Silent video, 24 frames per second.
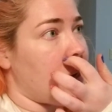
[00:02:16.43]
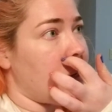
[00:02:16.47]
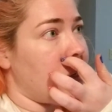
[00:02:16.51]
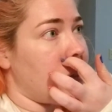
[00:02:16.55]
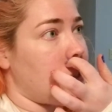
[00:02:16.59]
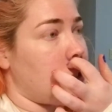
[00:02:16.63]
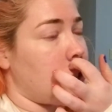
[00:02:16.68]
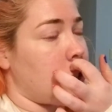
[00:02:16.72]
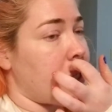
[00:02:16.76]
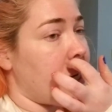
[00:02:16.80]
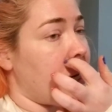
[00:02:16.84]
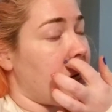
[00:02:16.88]

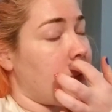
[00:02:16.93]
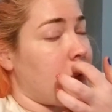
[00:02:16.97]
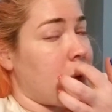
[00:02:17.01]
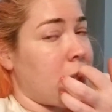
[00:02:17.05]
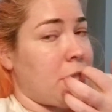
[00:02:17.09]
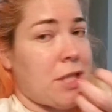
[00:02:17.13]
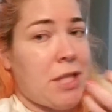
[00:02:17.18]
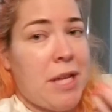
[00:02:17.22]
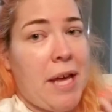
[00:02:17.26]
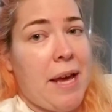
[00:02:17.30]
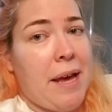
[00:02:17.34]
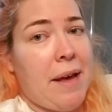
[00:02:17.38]
shared with
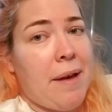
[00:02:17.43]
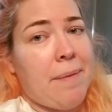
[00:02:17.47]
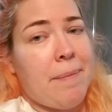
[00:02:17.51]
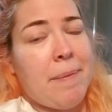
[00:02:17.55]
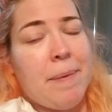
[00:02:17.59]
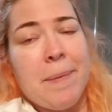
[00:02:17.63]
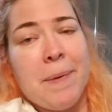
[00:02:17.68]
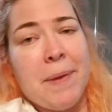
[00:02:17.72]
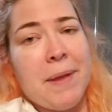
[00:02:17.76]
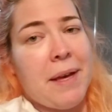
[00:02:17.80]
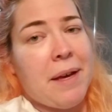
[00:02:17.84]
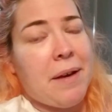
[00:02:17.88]
Shlea
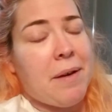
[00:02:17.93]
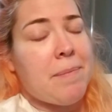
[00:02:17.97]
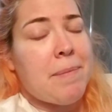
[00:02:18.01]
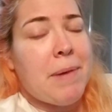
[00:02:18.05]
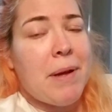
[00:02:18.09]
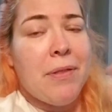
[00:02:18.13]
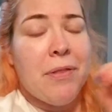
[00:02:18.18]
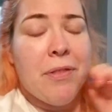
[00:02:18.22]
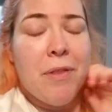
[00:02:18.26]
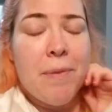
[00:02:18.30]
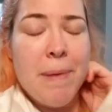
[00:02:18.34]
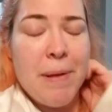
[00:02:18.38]
maybe like a
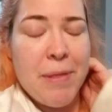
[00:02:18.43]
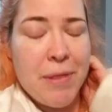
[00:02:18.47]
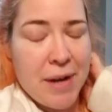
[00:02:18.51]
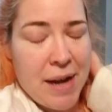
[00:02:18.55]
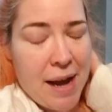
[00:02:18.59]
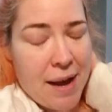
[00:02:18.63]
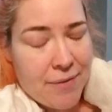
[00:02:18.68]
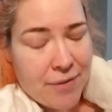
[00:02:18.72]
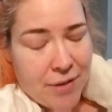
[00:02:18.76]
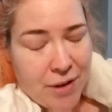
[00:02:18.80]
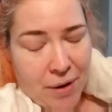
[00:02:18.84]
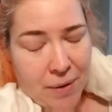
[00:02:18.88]
month and a
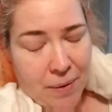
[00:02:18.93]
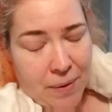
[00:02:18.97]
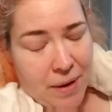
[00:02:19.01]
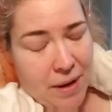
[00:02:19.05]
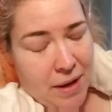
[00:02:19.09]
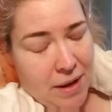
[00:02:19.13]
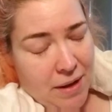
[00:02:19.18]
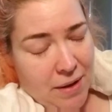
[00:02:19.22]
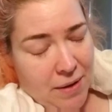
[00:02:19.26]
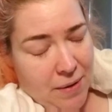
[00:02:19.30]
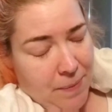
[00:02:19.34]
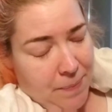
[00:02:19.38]
half ago
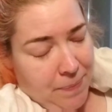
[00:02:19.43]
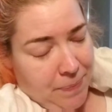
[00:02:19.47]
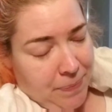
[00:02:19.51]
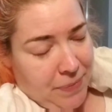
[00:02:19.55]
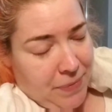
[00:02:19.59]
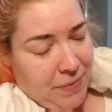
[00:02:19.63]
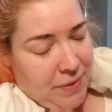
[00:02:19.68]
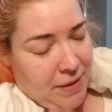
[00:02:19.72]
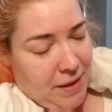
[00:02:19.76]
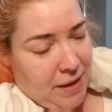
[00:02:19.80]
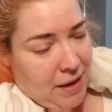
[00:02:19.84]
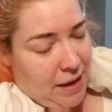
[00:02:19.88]

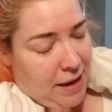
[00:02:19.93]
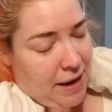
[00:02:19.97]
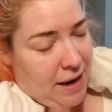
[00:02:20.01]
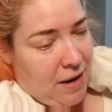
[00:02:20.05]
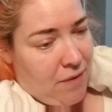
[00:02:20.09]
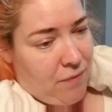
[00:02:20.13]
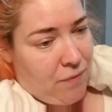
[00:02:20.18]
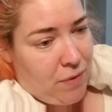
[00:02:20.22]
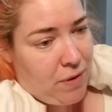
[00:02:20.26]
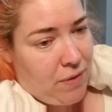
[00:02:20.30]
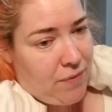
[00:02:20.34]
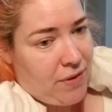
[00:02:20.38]
that kind
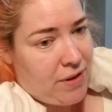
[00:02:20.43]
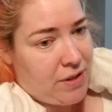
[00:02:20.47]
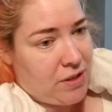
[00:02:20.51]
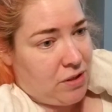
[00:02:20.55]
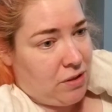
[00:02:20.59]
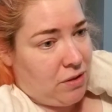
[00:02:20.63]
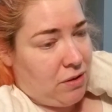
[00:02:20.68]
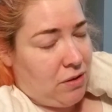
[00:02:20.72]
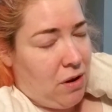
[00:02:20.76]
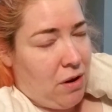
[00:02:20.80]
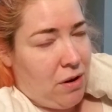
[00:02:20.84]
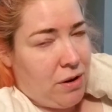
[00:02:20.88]
of one of his
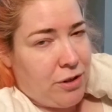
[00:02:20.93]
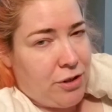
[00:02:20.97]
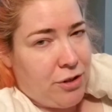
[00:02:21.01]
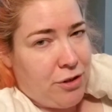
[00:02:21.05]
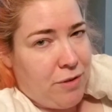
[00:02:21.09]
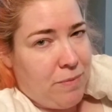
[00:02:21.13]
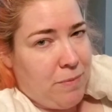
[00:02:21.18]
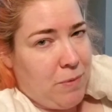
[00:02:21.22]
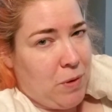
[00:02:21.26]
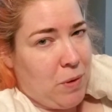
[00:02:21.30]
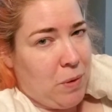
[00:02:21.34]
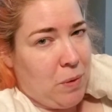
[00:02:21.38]

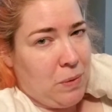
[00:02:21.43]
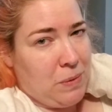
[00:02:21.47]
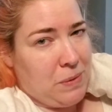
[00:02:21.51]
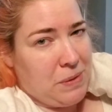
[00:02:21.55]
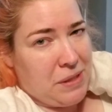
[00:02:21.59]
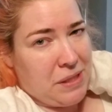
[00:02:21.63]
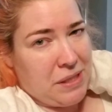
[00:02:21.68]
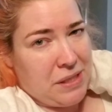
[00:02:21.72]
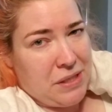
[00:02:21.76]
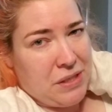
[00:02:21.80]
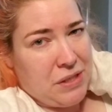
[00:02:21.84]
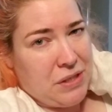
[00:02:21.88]
long-term
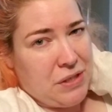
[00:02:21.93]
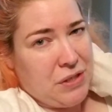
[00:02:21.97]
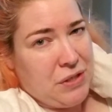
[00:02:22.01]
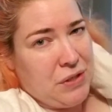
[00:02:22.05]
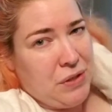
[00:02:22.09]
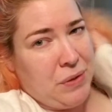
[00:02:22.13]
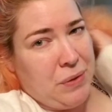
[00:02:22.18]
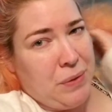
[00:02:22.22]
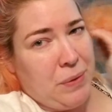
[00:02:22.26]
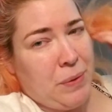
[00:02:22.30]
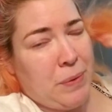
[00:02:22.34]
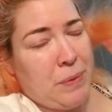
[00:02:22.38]
goals is
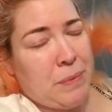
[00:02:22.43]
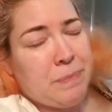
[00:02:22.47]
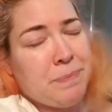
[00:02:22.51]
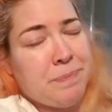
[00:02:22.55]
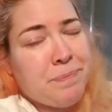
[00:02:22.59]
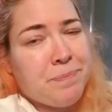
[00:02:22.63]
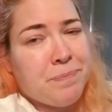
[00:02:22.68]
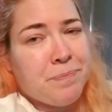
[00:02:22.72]
to